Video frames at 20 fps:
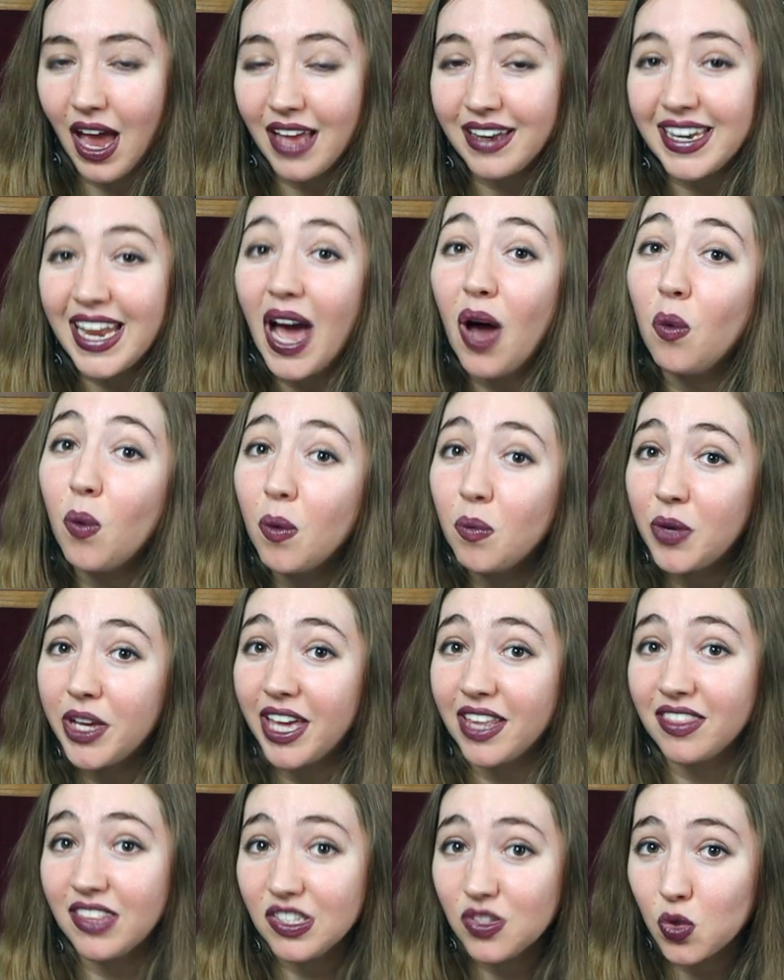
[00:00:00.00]
And now when we
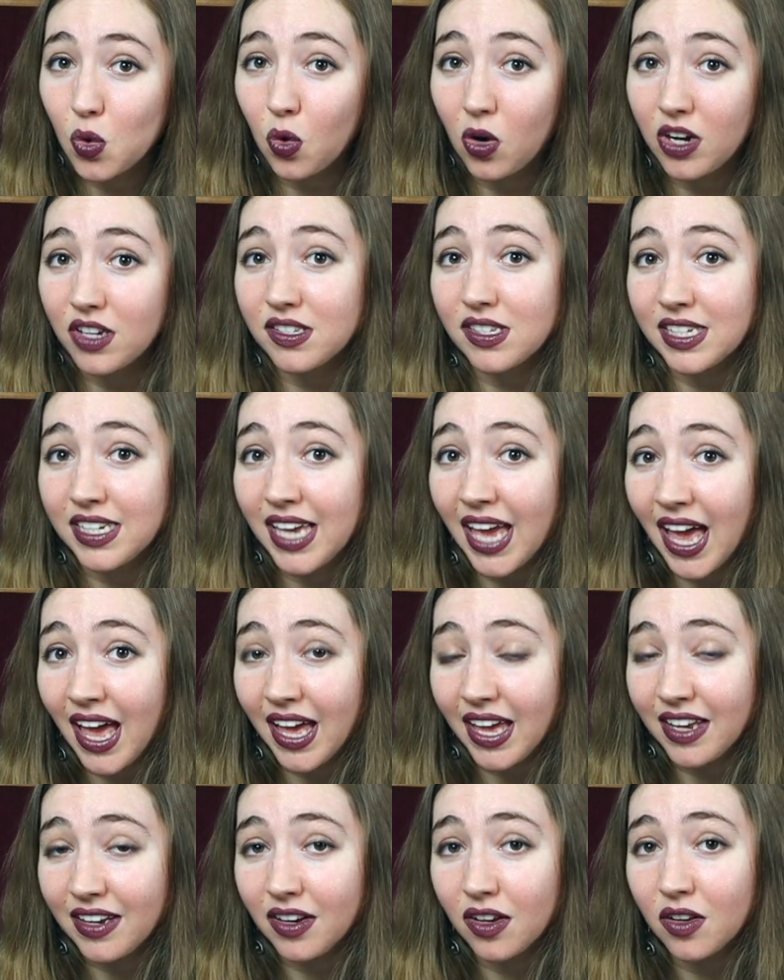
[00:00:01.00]
get this chorus
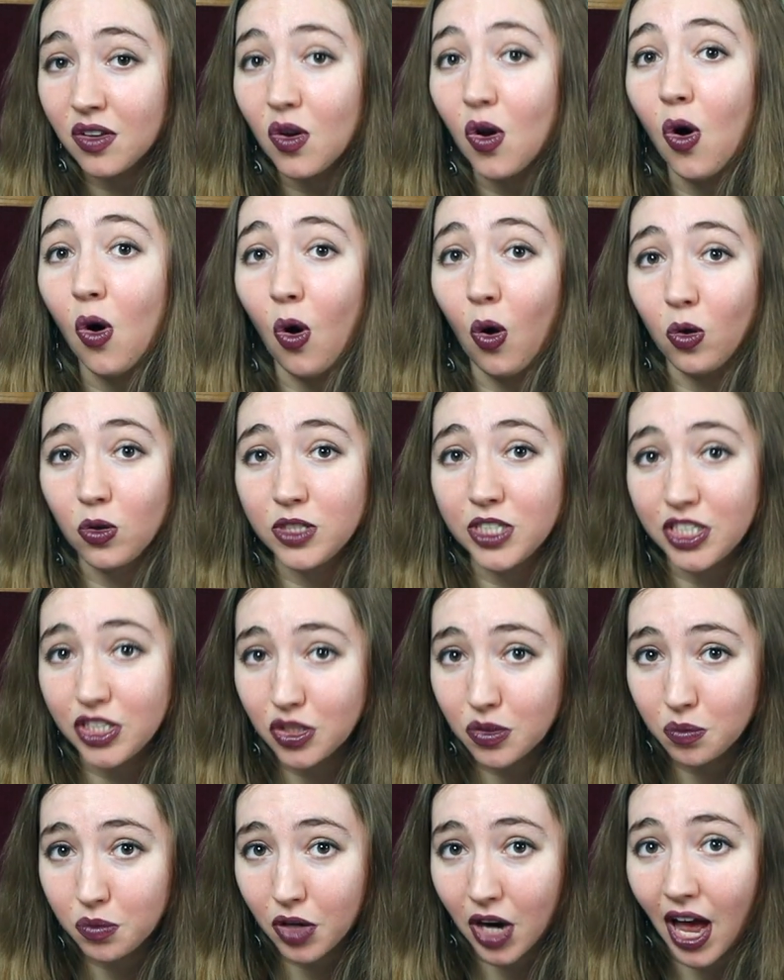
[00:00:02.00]
again, holding
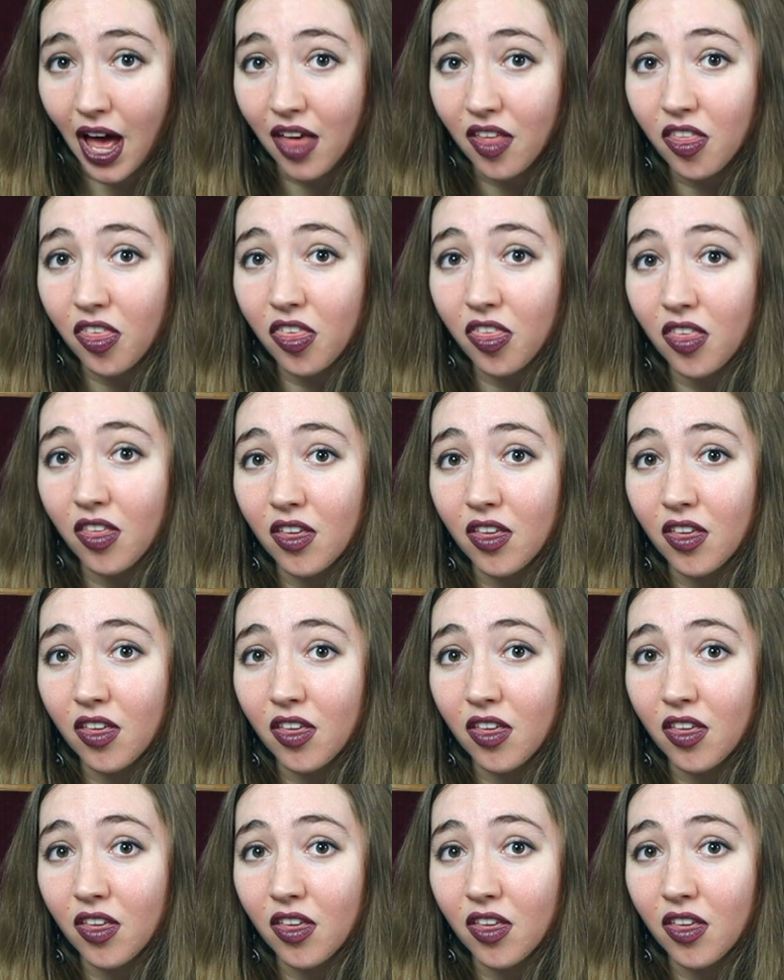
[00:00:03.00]
your breath,